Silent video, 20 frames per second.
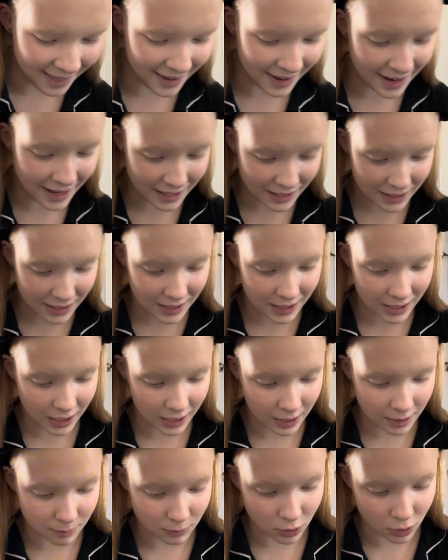the next thing
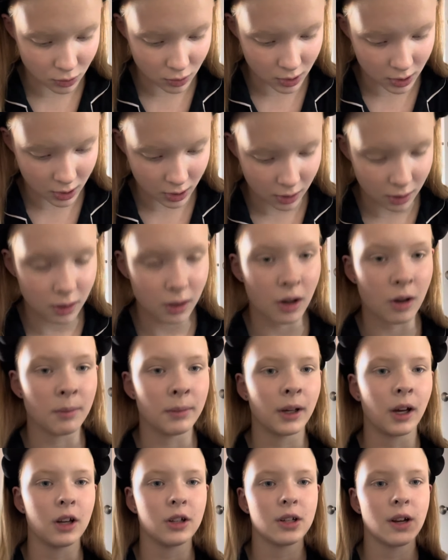I'm using, oh
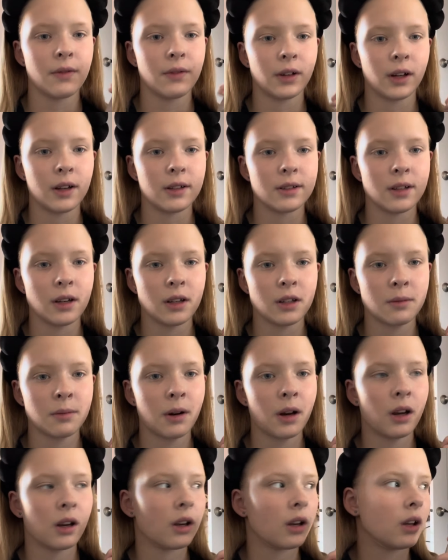my gosh, I forgot setting spray.
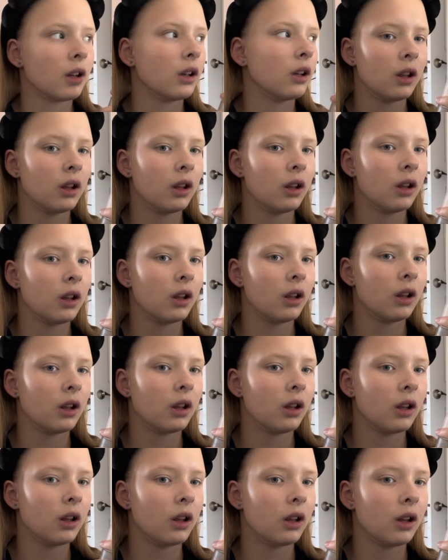
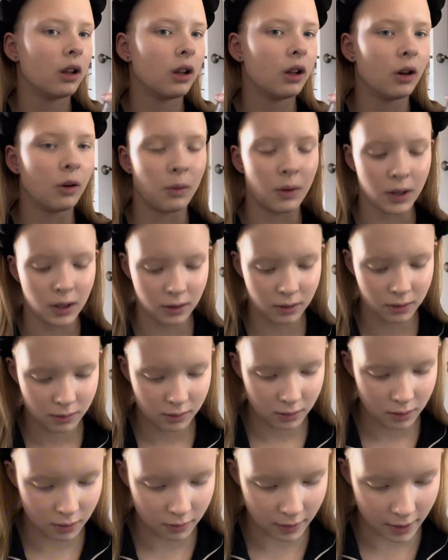Oh well,
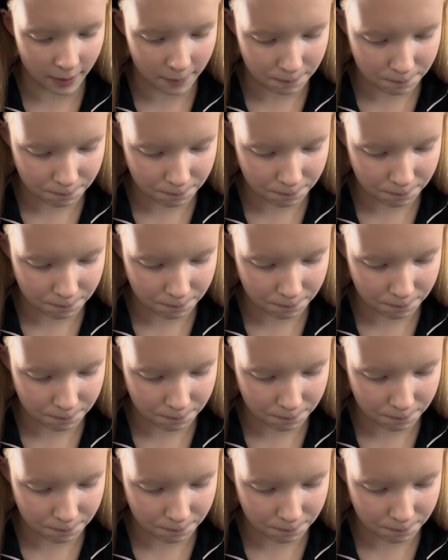okay.